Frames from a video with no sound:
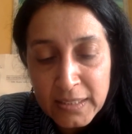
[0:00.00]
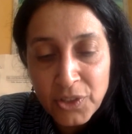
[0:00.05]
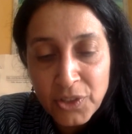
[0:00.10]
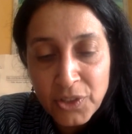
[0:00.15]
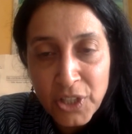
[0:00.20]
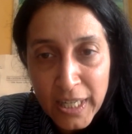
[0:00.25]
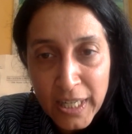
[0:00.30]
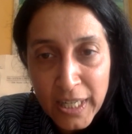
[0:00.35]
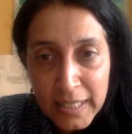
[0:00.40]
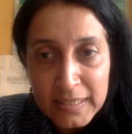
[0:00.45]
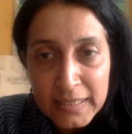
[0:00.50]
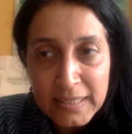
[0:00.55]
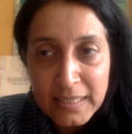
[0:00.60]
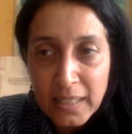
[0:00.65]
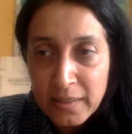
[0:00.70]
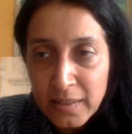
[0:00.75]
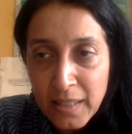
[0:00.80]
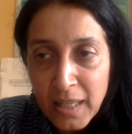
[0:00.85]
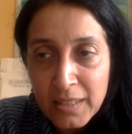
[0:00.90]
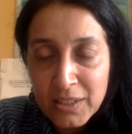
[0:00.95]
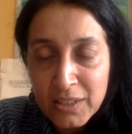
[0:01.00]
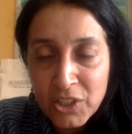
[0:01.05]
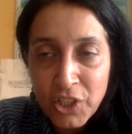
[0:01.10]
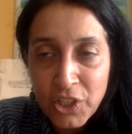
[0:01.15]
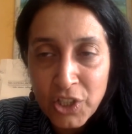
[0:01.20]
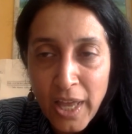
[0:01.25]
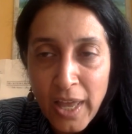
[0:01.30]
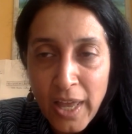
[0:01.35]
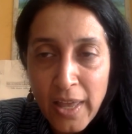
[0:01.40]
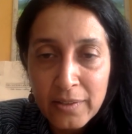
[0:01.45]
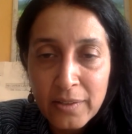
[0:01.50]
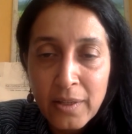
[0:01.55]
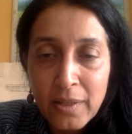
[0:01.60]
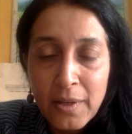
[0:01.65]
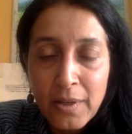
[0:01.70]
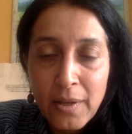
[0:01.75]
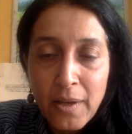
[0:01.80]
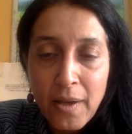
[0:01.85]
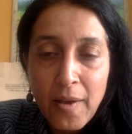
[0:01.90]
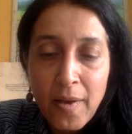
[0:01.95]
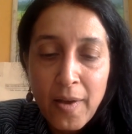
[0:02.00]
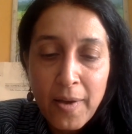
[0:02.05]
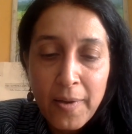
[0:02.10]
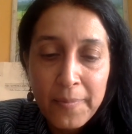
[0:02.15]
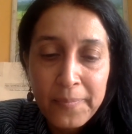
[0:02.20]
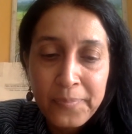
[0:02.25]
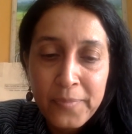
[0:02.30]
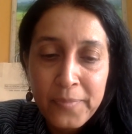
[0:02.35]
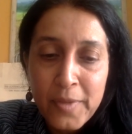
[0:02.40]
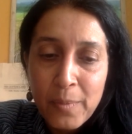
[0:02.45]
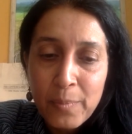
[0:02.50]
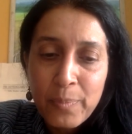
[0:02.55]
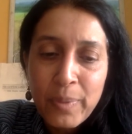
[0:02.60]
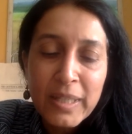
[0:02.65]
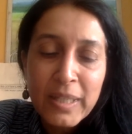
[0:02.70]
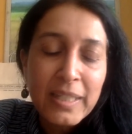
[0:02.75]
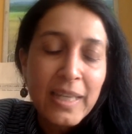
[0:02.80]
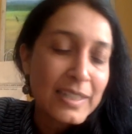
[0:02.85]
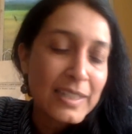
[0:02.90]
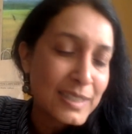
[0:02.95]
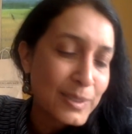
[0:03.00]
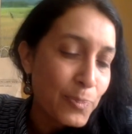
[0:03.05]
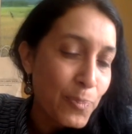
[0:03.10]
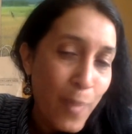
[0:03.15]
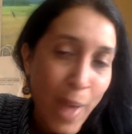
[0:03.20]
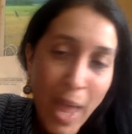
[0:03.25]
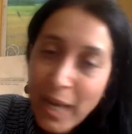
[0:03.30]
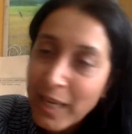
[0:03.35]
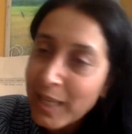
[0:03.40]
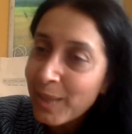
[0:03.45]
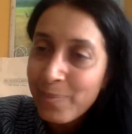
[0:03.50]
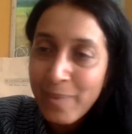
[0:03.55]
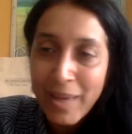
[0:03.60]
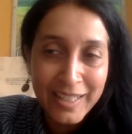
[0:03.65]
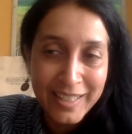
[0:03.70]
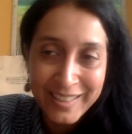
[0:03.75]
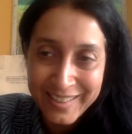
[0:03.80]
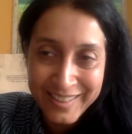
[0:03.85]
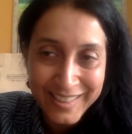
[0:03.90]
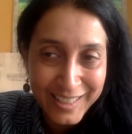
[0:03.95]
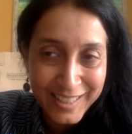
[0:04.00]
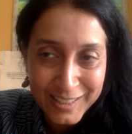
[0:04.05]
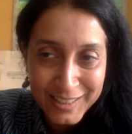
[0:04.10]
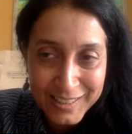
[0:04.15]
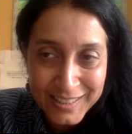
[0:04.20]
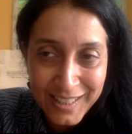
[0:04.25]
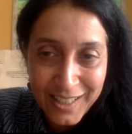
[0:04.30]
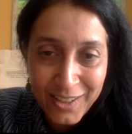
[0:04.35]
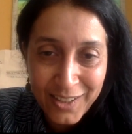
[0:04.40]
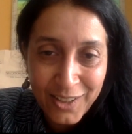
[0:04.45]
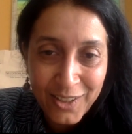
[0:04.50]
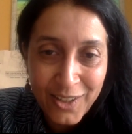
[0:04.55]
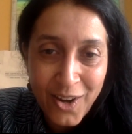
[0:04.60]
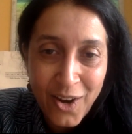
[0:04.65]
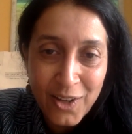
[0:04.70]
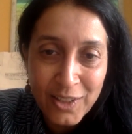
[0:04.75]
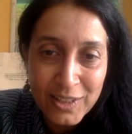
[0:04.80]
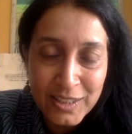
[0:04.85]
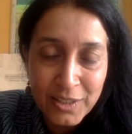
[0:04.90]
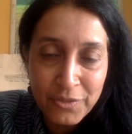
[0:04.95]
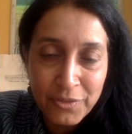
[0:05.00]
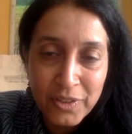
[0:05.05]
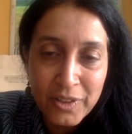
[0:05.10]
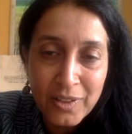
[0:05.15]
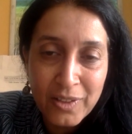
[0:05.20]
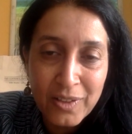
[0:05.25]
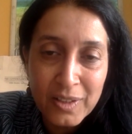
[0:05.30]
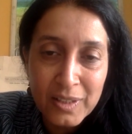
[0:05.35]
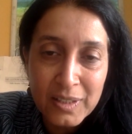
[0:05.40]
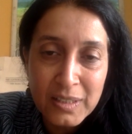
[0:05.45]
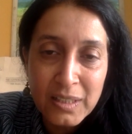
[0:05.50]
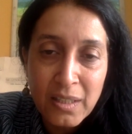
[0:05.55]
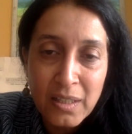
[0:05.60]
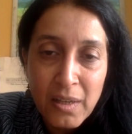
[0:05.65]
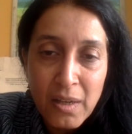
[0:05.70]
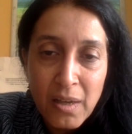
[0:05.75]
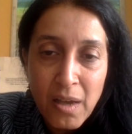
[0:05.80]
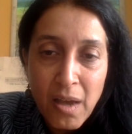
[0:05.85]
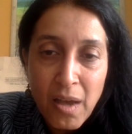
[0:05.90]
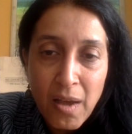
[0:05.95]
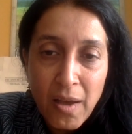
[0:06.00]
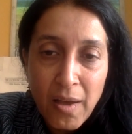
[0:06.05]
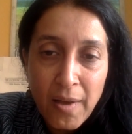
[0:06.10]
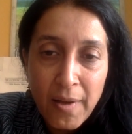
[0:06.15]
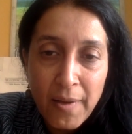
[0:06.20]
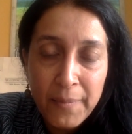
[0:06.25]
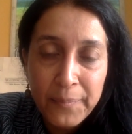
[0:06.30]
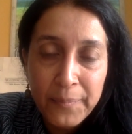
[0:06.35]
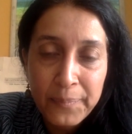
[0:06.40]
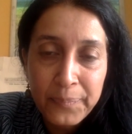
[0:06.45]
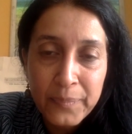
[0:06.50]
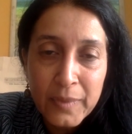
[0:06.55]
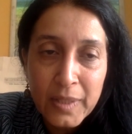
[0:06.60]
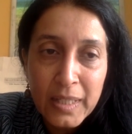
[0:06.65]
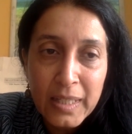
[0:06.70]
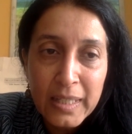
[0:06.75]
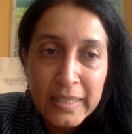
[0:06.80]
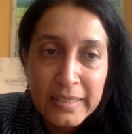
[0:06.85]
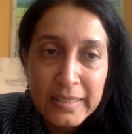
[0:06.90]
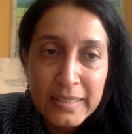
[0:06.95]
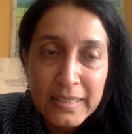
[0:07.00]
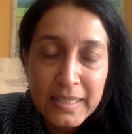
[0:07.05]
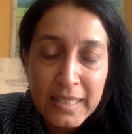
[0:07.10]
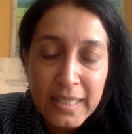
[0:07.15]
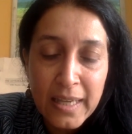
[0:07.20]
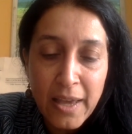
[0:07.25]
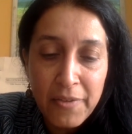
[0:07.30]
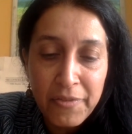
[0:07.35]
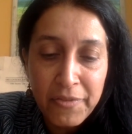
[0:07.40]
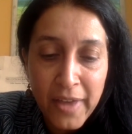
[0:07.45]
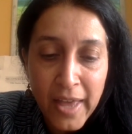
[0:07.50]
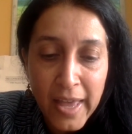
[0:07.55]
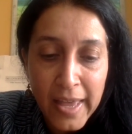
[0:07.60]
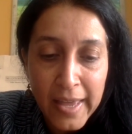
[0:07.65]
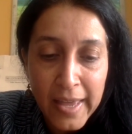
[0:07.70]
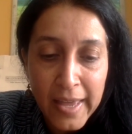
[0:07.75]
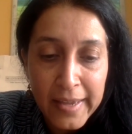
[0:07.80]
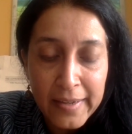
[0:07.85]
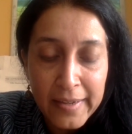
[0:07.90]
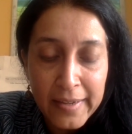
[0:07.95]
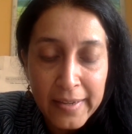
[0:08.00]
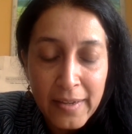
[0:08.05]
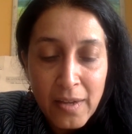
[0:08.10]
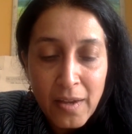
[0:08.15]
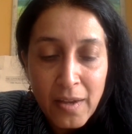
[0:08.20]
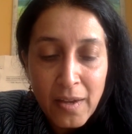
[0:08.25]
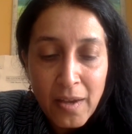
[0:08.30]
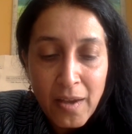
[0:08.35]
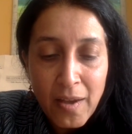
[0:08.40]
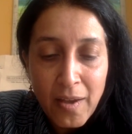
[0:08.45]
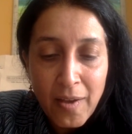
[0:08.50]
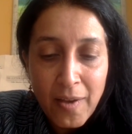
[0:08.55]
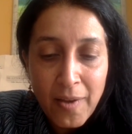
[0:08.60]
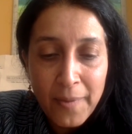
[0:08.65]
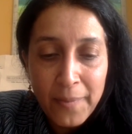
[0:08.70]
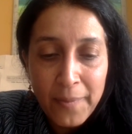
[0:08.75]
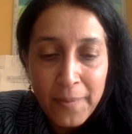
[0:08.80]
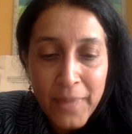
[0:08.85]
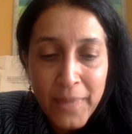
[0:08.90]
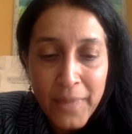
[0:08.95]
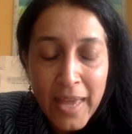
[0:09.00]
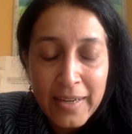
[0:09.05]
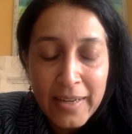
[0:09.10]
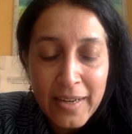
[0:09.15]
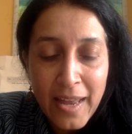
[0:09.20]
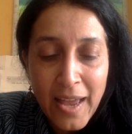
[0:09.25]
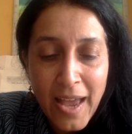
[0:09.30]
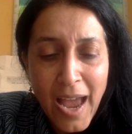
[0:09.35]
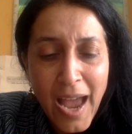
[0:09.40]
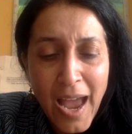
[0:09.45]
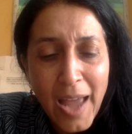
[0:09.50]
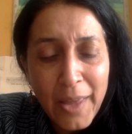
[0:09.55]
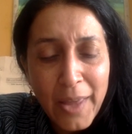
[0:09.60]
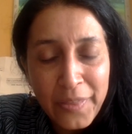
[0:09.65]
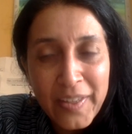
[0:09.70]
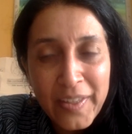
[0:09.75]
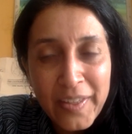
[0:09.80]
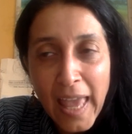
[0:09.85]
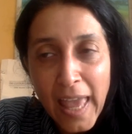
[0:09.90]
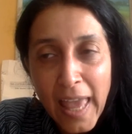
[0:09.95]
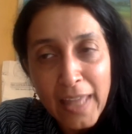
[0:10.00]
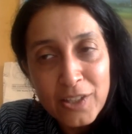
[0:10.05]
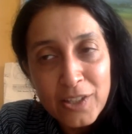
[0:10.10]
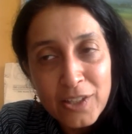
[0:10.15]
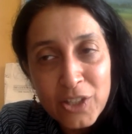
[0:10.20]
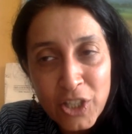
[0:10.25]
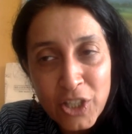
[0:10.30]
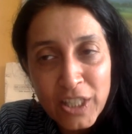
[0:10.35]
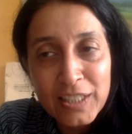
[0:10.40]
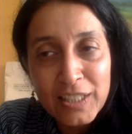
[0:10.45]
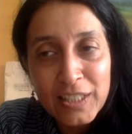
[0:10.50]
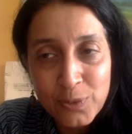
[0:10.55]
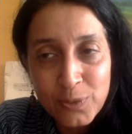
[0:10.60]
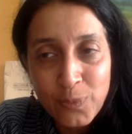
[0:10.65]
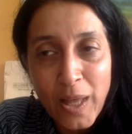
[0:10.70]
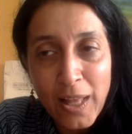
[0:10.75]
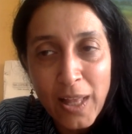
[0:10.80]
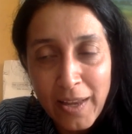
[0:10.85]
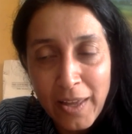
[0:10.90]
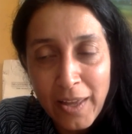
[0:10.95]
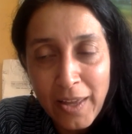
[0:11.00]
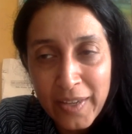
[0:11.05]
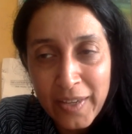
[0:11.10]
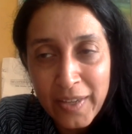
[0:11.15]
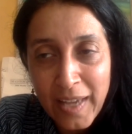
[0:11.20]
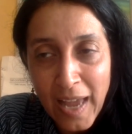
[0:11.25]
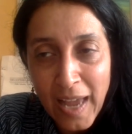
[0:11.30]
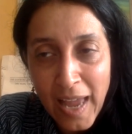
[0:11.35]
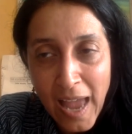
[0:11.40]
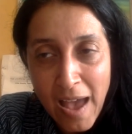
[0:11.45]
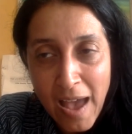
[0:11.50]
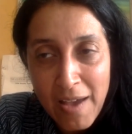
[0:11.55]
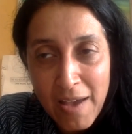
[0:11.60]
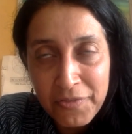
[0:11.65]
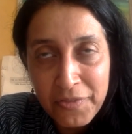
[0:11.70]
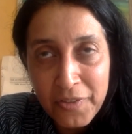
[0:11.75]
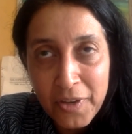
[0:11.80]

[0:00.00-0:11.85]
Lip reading: raised and gets shared. But yes, many things that are difficult in TFI. And I think energy as well. I think I have